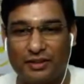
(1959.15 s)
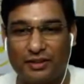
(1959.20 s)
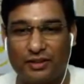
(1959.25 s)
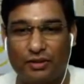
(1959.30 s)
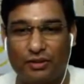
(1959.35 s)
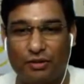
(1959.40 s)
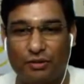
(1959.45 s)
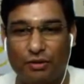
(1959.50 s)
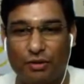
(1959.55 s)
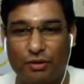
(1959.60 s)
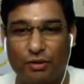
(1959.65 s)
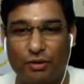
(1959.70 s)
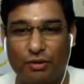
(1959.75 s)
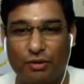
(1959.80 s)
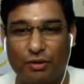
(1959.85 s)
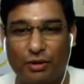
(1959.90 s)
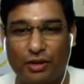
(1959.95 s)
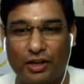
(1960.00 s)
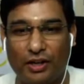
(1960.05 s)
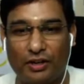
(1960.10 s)
You
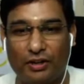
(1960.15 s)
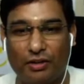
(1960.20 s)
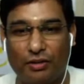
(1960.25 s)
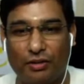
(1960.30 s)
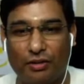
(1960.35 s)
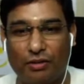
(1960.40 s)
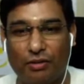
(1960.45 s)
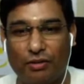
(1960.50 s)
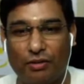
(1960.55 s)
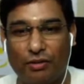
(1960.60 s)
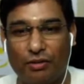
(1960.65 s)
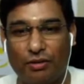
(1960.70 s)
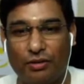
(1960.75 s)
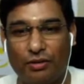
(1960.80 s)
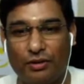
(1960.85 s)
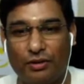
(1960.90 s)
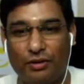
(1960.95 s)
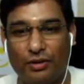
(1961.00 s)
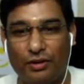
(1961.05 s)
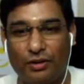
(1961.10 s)
gloat at your
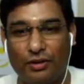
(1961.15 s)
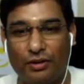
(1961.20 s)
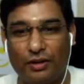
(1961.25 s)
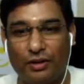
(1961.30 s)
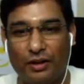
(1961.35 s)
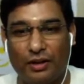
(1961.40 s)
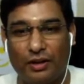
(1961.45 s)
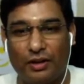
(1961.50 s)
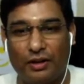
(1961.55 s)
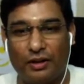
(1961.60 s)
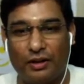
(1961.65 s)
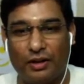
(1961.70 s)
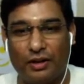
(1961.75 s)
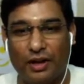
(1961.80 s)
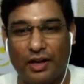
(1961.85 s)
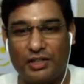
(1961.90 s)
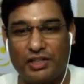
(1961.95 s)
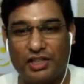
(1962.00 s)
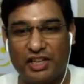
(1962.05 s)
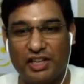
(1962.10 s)
own
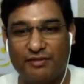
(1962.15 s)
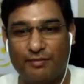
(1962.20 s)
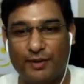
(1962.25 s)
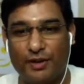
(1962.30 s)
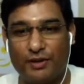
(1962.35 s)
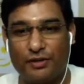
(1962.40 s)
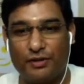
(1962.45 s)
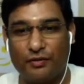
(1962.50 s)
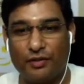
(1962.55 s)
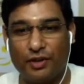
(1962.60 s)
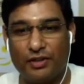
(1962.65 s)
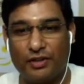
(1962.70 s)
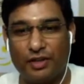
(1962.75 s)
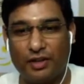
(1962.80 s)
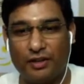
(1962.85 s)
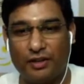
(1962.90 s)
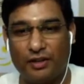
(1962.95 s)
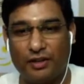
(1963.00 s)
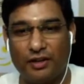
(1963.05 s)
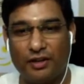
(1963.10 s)
achievements of your
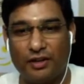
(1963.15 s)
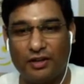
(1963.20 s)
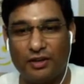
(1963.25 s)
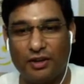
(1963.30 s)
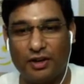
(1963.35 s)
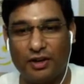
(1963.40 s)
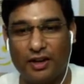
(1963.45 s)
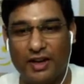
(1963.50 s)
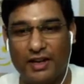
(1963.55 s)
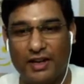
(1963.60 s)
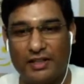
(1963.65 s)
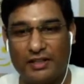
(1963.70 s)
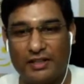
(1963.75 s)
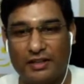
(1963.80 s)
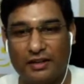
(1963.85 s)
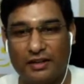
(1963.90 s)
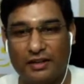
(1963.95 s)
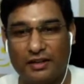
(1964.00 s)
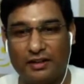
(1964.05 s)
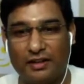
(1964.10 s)
children and your
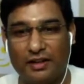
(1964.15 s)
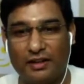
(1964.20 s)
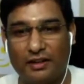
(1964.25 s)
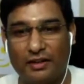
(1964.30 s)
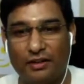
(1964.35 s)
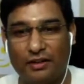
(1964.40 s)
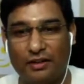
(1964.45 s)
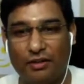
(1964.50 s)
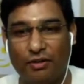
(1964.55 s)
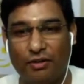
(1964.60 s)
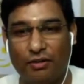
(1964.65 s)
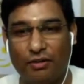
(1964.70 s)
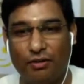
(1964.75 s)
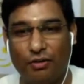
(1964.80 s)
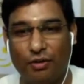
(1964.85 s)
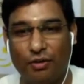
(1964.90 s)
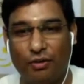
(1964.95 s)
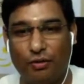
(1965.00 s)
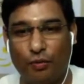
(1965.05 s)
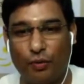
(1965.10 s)
grandchildren and your
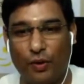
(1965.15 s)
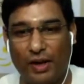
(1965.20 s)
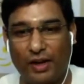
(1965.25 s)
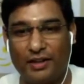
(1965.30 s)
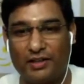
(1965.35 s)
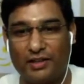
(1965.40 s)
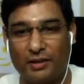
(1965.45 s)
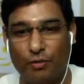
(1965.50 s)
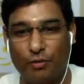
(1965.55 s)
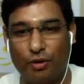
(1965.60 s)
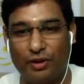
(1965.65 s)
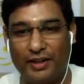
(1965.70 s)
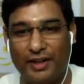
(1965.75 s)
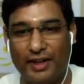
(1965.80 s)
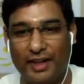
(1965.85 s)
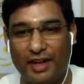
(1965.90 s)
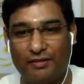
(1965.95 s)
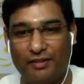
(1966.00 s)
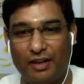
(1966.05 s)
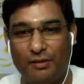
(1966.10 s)
own worries about
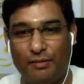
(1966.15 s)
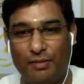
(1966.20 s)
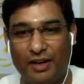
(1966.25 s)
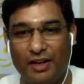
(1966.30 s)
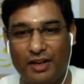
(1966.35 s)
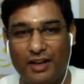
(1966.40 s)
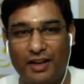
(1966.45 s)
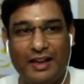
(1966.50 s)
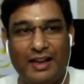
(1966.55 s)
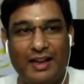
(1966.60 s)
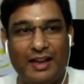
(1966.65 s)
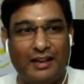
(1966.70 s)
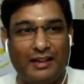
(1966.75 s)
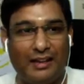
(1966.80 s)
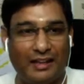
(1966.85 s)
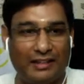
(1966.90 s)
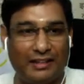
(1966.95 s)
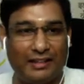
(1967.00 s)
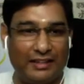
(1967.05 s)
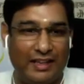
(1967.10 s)
their well-being.
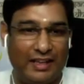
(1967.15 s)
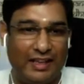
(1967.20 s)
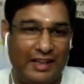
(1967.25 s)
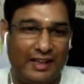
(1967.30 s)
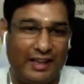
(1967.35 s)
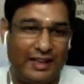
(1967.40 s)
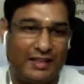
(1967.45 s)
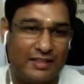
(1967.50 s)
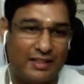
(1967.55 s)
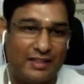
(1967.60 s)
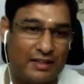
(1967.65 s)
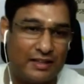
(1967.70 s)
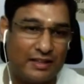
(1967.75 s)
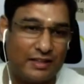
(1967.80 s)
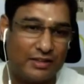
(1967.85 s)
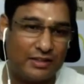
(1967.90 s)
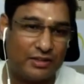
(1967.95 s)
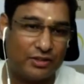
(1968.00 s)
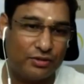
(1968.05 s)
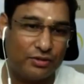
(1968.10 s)
Nothing else
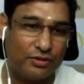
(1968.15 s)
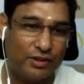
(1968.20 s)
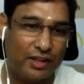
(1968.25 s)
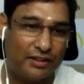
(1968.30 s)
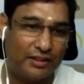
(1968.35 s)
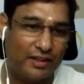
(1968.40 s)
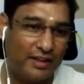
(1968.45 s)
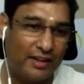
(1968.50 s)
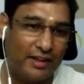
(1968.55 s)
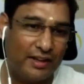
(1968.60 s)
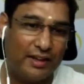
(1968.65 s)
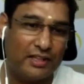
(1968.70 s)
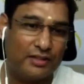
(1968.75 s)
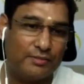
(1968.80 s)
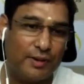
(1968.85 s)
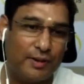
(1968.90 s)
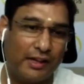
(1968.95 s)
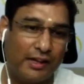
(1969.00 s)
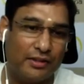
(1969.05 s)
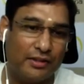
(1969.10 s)
interests you. Nothing else
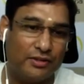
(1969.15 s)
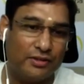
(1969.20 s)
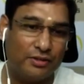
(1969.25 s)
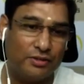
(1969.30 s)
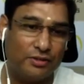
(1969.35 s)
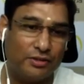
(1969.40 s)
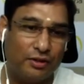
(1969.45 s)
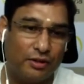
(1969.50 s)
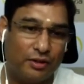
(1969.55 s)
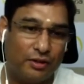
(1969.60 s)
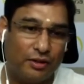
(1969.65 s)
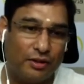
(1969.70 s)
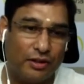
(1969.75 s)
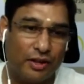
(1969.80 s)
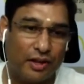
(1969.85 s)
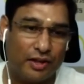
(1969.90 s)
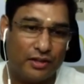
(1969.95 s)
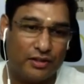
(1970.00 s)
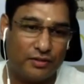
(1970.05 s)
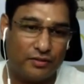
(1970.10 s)
matters you.
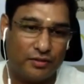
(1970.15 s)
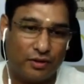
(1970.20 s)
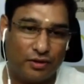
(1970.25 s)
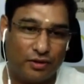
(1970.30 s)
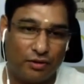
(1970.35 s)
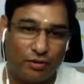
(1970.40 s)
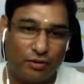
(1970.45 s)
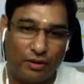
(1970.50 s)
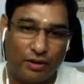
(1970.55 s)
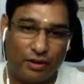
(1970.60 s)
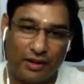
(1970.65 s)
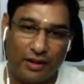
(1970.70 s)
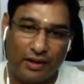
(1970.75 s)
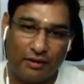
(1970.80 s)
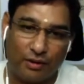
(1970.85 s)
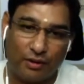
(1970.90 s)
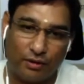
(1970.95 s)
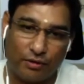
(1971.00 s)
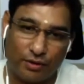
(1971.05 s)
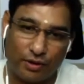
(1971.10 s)
As if you're only
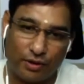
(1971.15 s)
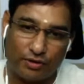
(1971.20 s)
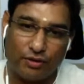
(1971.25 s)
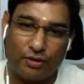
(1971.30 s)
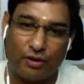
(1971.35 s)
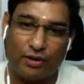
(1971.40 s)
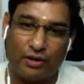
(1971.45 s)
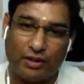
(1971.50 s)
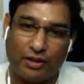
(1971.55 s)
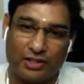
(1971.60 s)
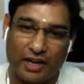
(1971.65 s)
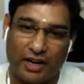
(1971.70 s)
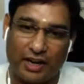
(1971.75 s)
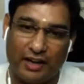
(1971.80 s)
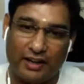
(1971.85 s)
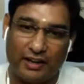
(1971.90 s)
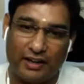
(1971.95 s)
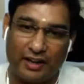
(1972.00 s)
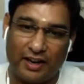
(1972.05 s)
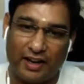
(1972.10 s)
one who has got a
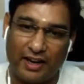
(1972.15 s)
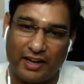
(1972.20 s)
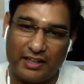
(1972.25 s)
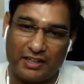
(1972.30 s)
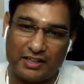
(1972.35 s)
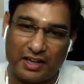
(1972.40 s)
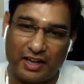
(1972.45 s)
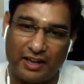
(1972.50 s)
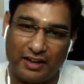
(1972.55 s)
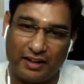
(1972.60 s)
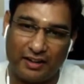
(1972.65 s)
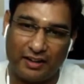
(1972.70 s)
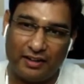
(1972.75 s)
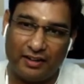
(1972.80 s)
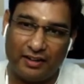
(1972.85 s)
child and a grandchild.